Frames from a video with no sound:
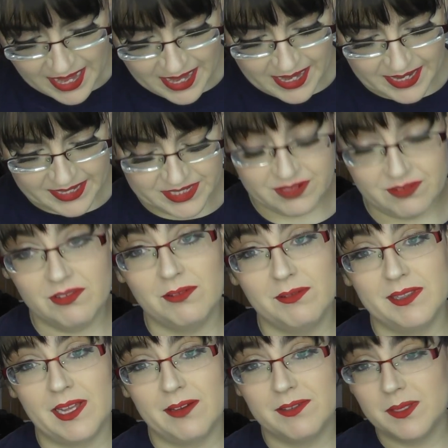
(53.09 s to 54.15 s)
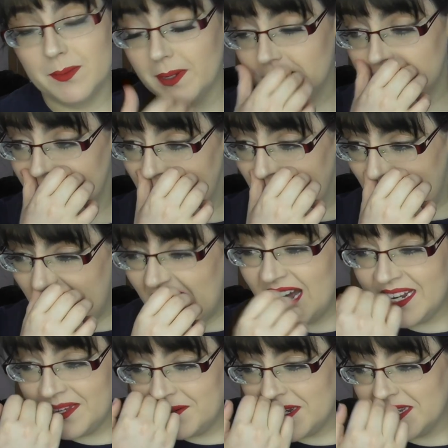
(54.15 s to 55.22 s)
I don't know what that was about.
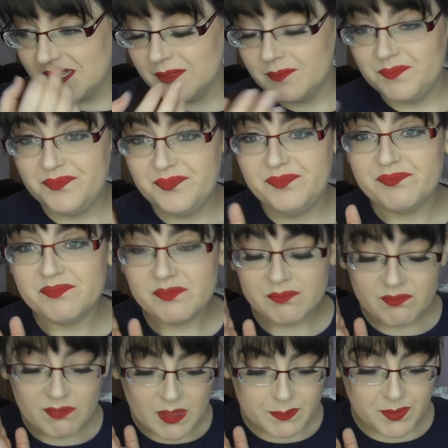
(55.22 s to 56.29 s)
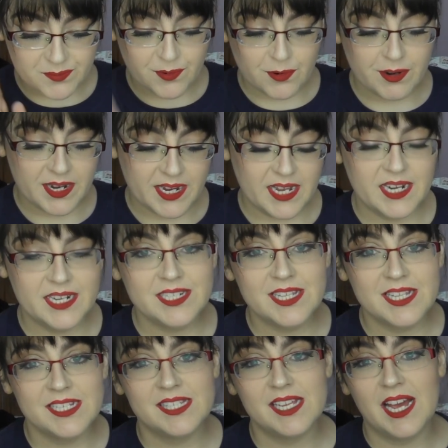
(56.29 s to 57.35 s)
Anyways. Before I get into
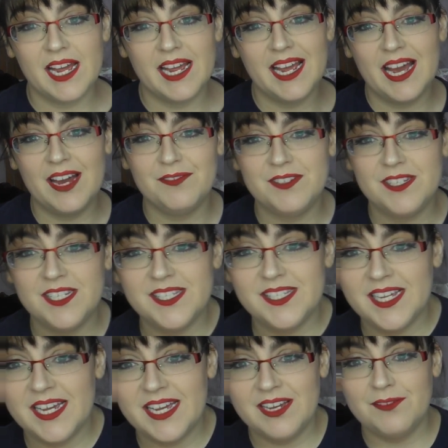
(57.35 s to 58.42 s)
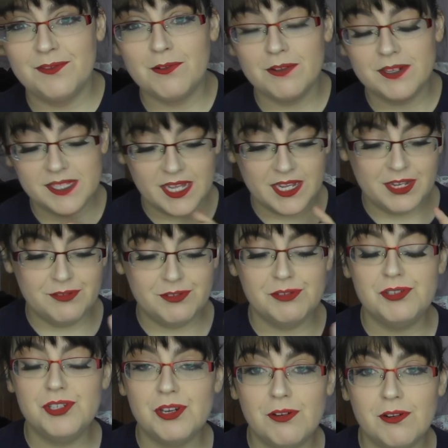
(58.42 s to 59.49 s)
this, I have to say, of course, thank you to
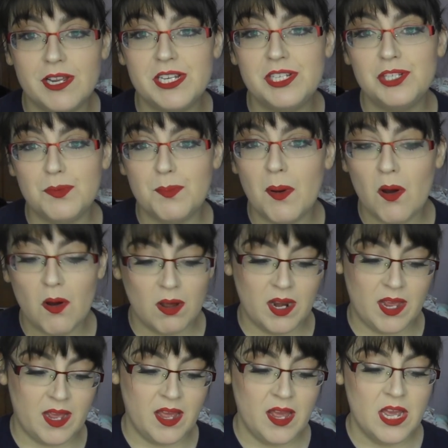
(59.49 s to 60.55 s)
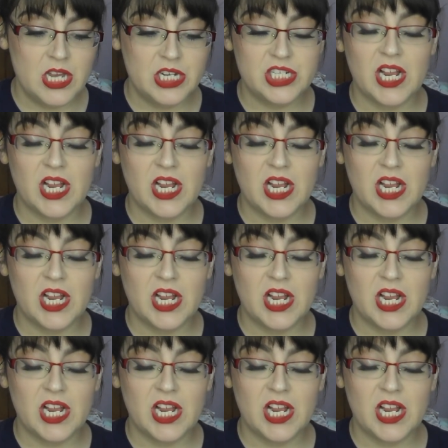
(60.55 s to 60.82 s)
Jody, to Paula, to